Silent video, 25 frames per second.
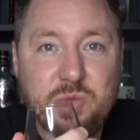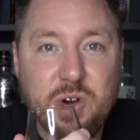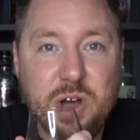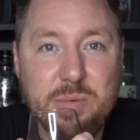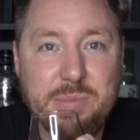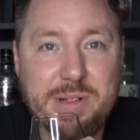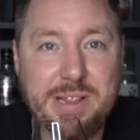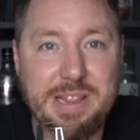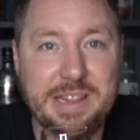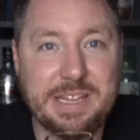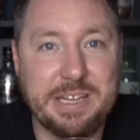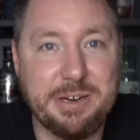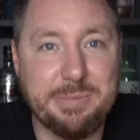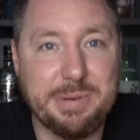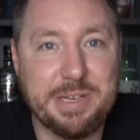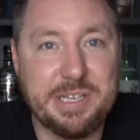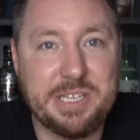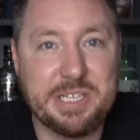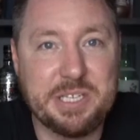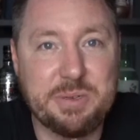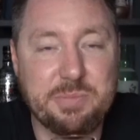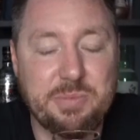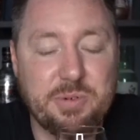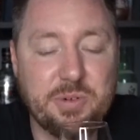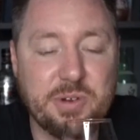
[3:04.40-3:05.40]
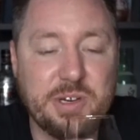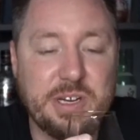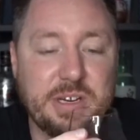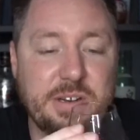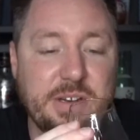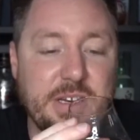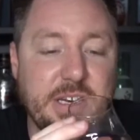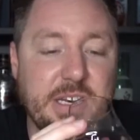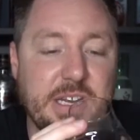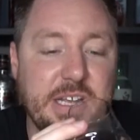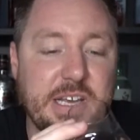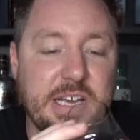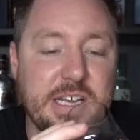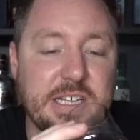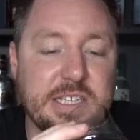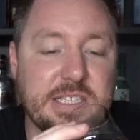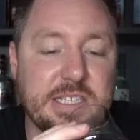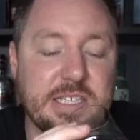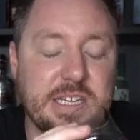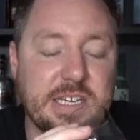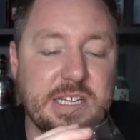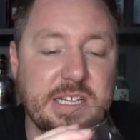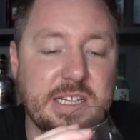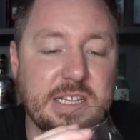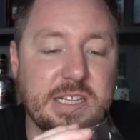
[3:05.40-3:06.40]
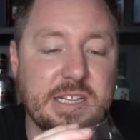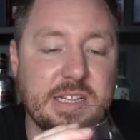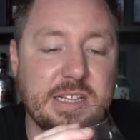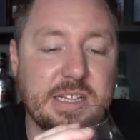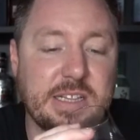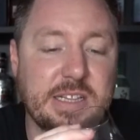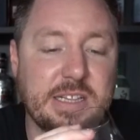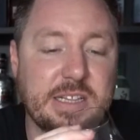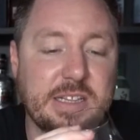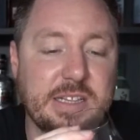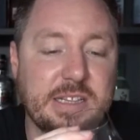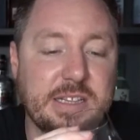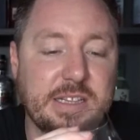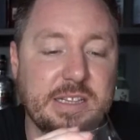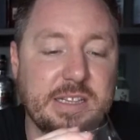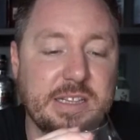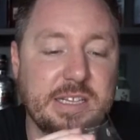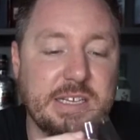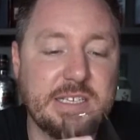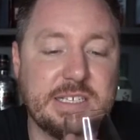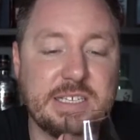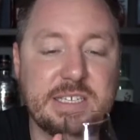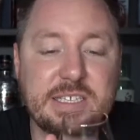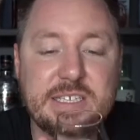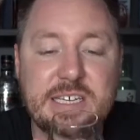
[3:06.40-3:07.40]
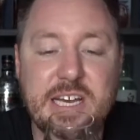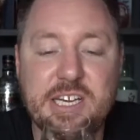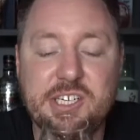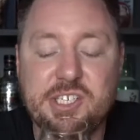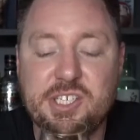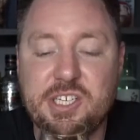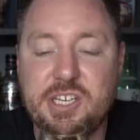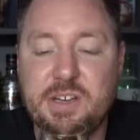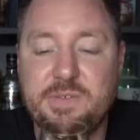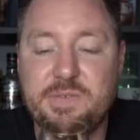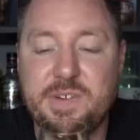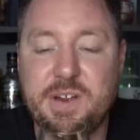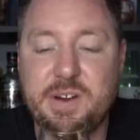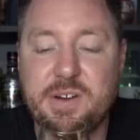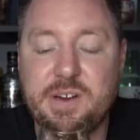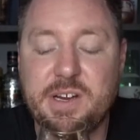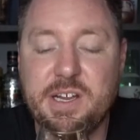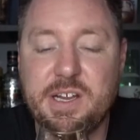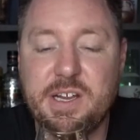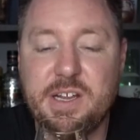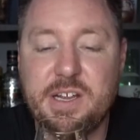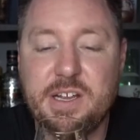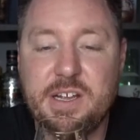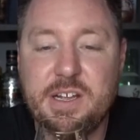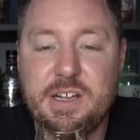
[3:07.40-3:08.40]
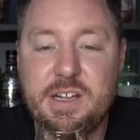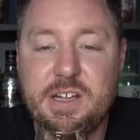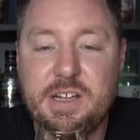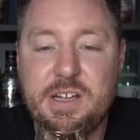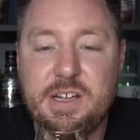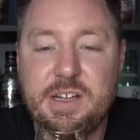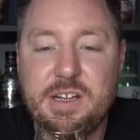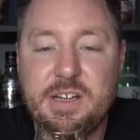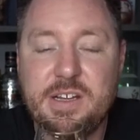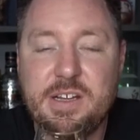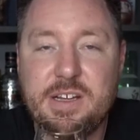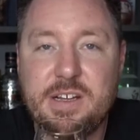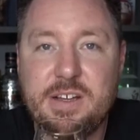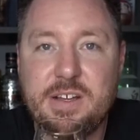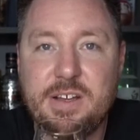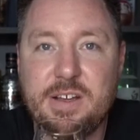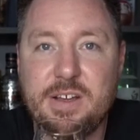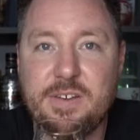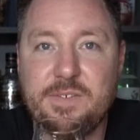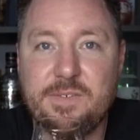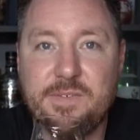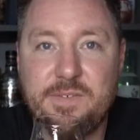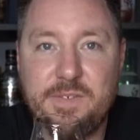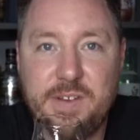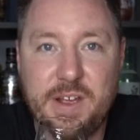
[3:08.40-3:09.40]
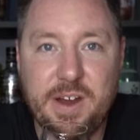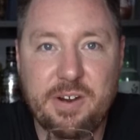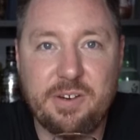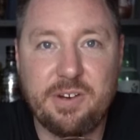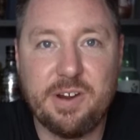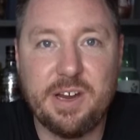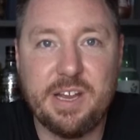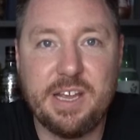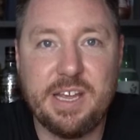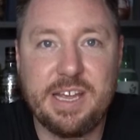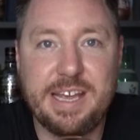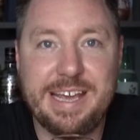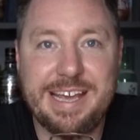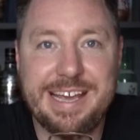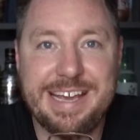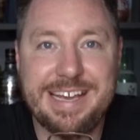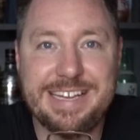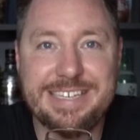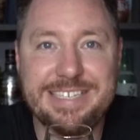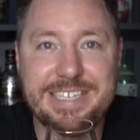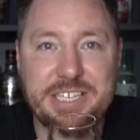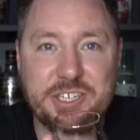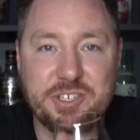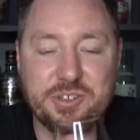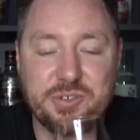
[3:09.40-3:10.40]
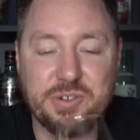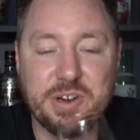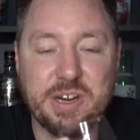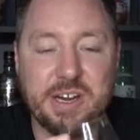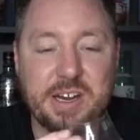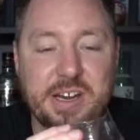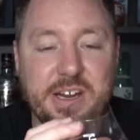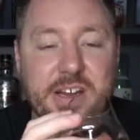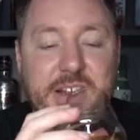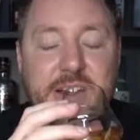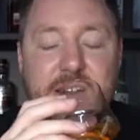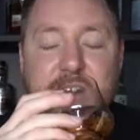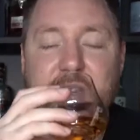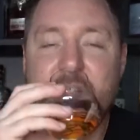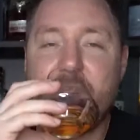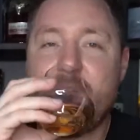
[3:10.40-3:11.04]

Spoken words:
why I'm a little bit disappointed is that this is actually a very, very easy drink.